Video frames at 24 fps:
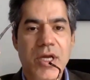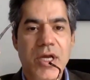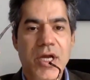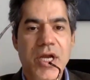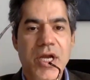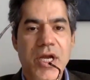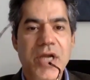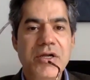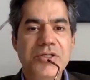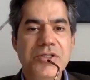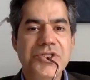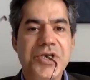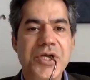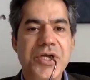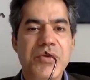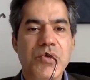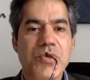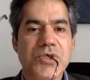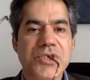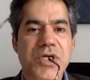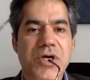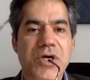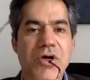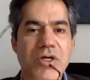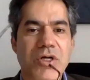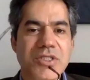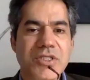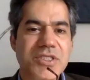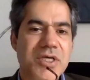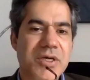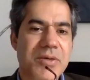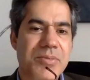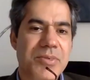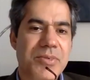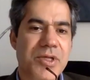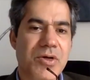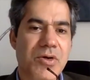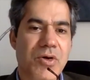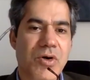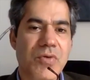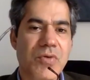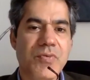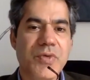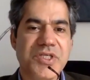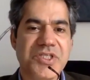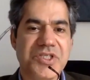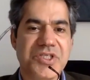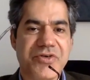Industry was a concept
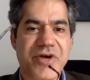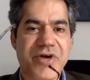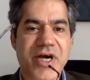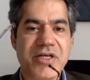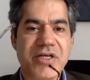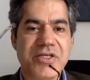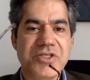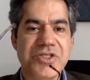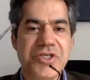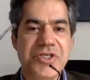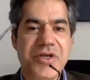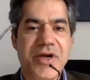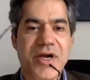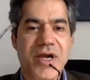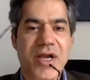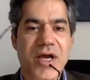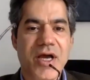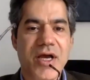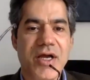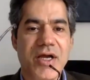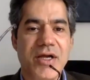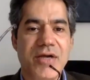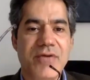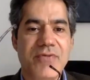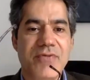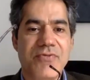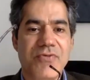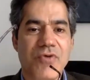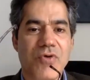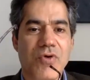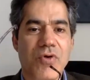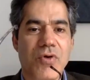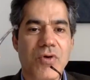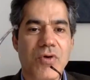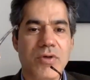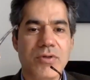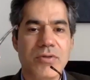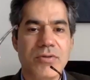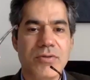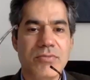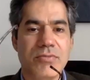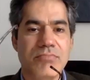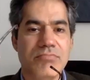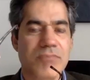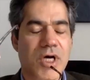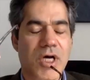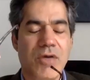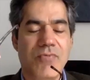on which strategy relied for
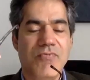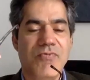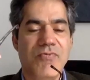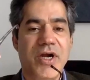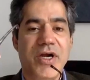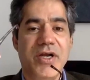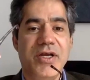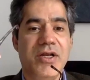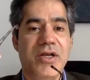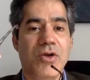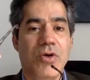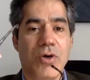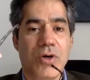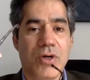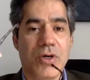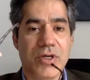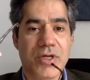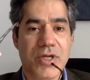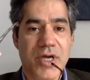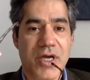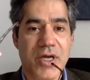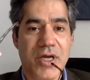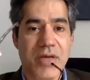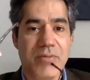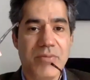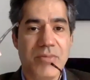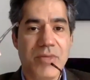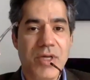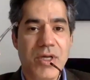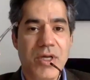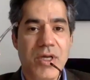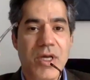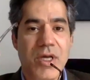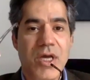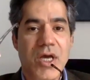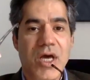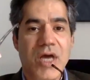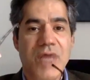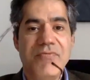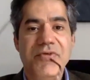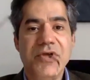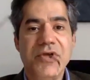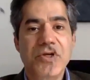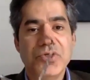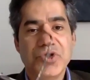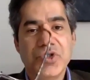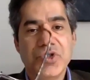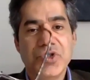a very long time. And we
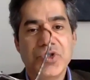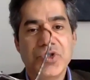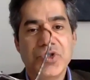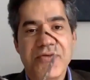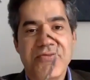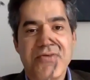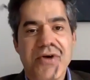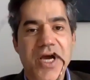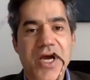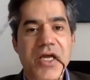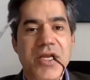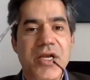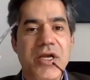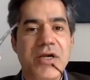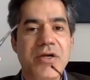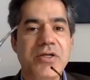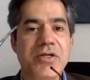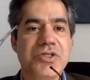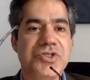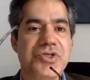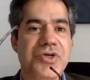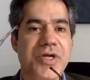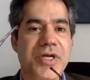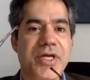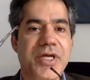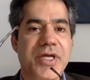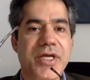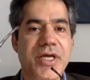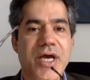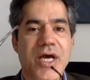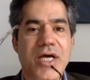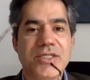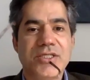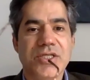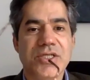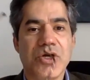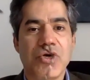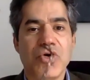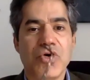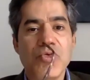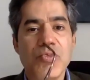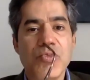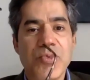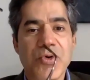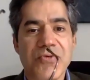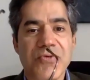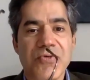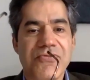used to define industry as a
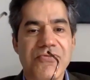group of